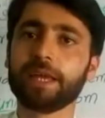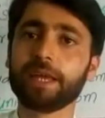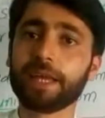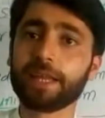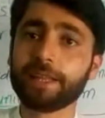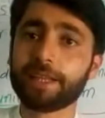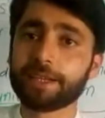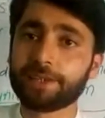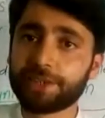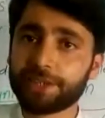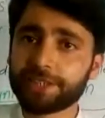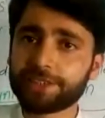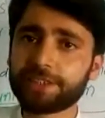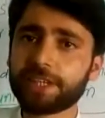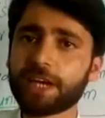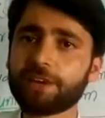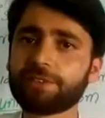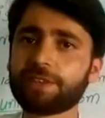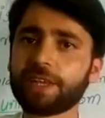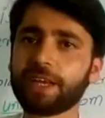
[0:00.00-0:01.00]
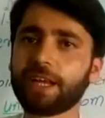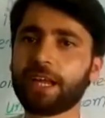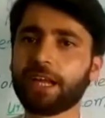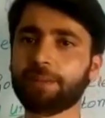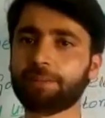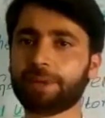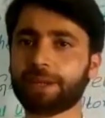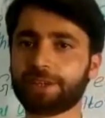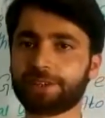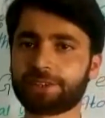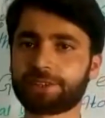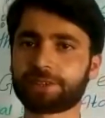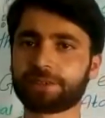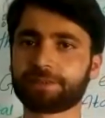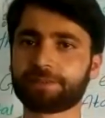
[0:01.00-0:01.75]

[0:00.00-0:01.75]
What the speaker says: And the rest of the element,